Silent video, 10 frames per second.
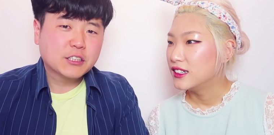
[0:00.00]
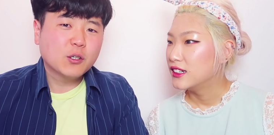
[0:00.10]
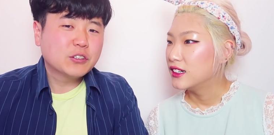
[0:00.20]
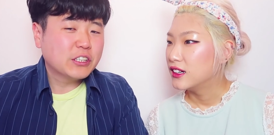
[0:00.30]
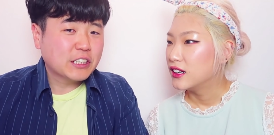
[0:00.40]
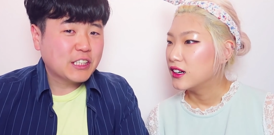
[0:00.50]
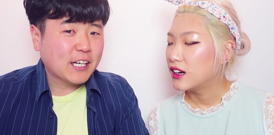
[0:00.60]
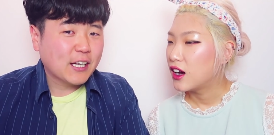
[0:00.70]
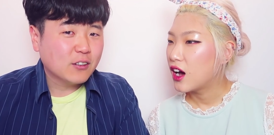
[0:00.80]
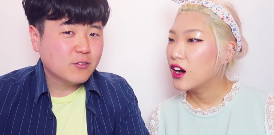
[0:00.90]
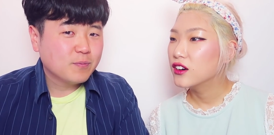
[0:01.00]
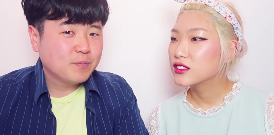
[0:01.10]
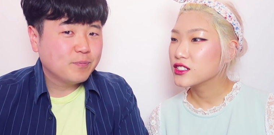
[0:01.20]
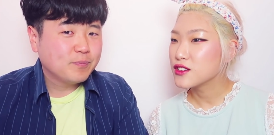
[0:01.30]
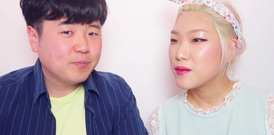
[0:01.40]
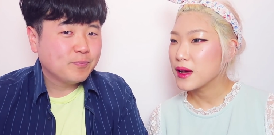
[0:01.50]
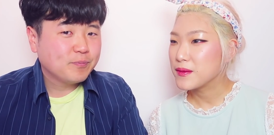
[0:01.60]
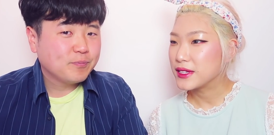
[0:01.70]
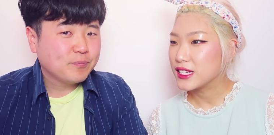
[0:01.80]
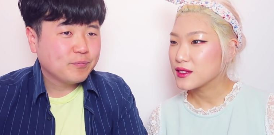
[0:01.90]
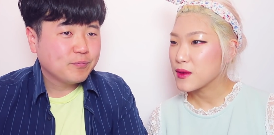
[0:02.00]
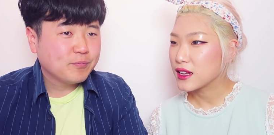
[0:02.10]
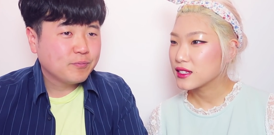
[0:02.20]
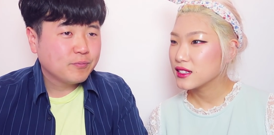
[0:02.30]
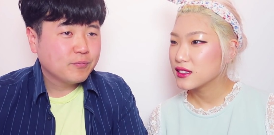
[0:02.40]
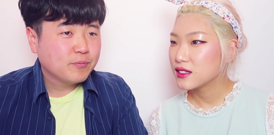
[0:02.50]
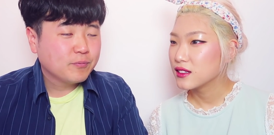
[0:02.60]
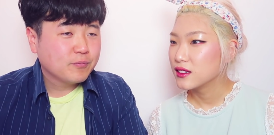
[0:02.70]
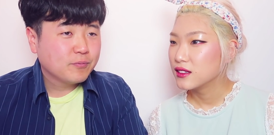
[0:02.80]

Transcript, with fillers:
Speaker 1: It's close to the checkout.
Speaker 2: Oh, did you buy BTS magazines?